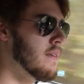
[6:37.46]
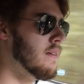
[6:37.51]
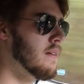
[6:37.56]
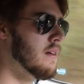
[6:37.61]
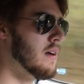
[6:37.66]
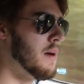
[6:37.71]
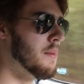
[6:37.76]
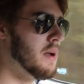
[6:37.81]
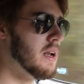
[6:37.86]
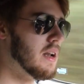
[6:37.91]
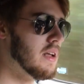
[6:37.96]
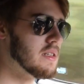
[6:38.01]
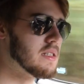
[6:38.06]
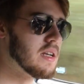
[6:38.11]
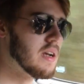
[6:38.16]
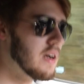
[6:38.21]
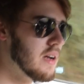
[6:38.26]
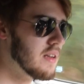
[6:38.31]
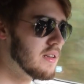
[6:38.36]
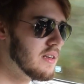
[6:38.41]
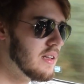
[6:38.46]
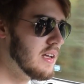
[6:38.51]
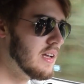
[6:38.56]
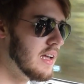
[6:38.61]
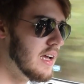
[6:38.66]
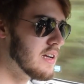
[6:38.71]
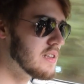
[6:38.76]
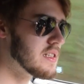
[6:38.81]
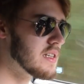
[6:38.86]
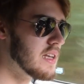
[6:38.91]
I mean, it
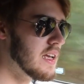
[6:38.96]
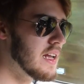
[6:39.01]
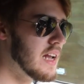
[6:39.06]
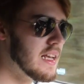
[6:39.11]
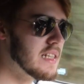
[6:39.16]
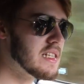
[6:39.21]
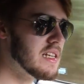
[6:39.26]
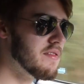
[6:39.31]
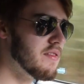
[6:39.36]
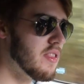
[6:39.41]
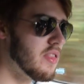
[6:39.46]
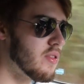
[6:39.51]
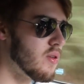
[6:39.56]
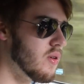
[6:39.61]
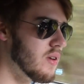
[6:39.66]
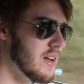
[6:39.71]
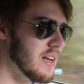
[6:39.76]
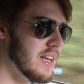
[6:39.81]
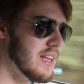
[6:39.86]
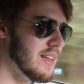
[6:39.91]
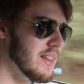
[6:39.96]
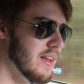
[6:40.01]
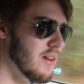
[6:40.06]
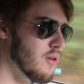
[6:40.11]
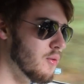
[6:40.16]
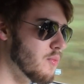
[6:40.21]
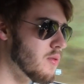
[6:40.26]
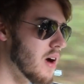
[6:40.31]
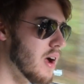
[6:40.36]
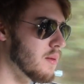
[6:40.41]
hasn't even thrown any little
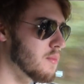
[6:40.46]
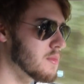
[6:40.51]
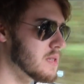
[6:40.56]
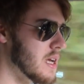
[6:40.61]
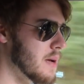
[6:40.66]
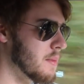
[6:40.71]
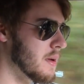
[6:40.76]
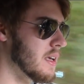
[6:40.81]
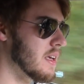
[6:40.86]
problems at me.